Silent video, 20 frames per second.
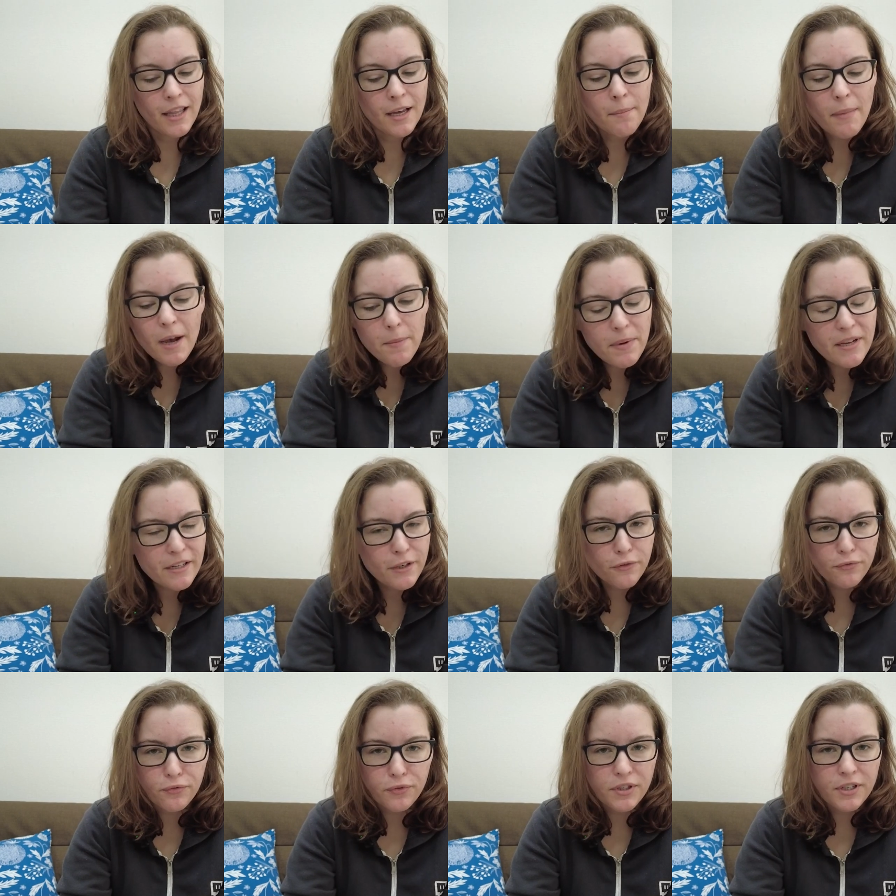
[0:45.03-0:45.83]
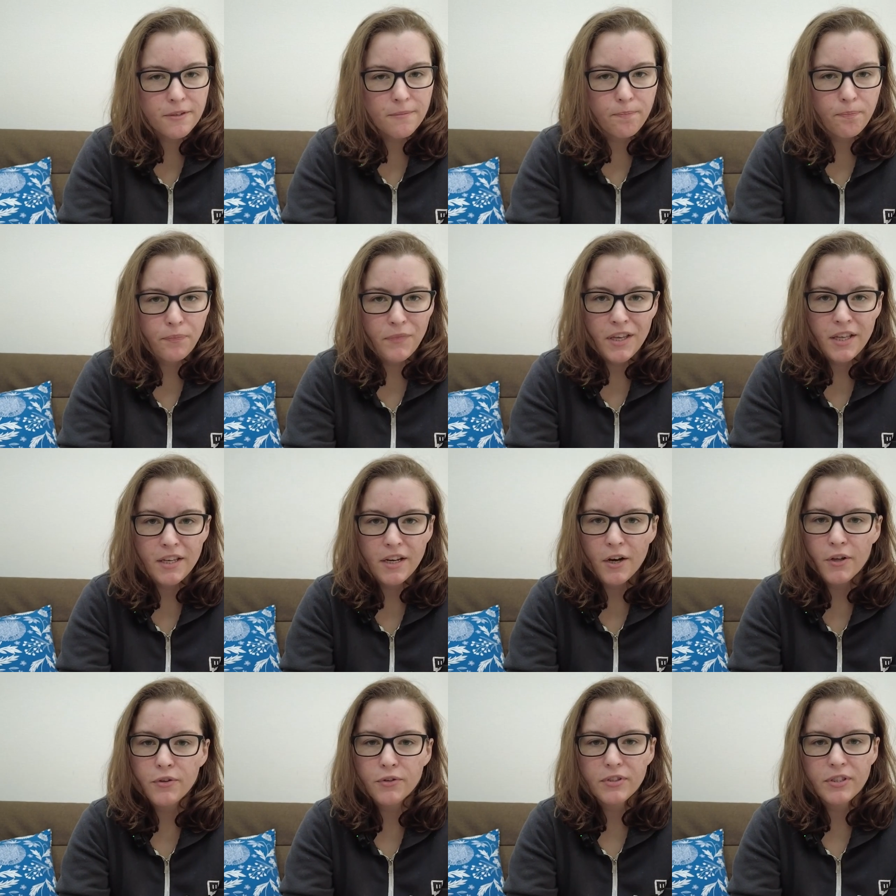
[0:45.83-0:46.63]
that might be different
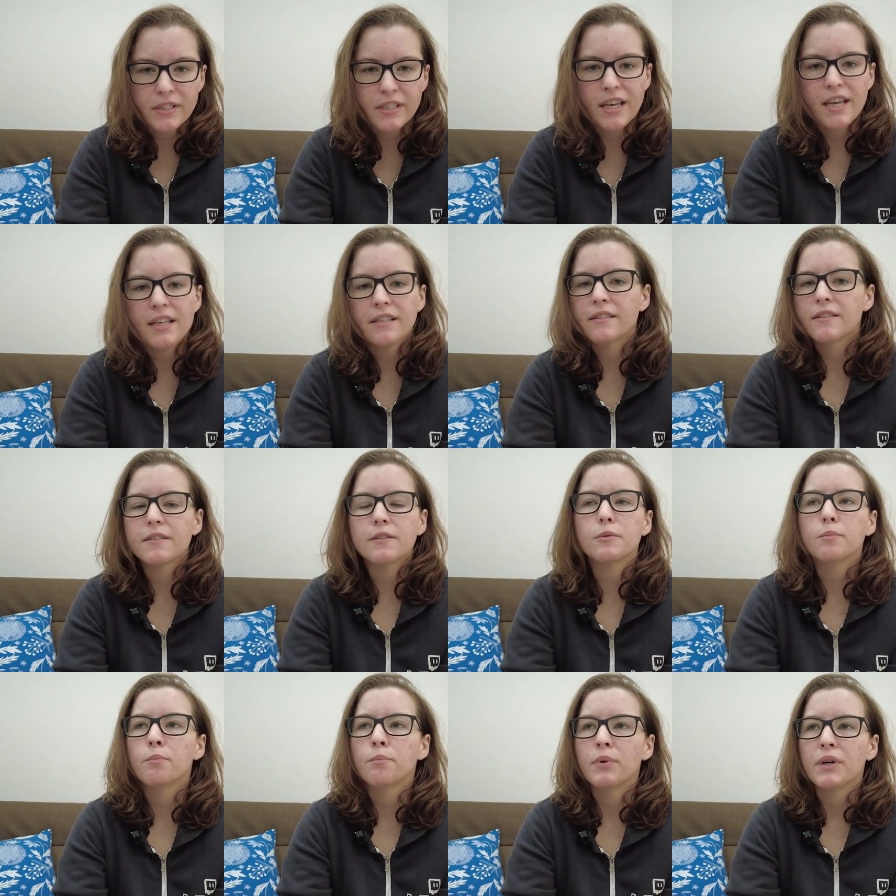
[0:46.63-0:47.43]
in other states,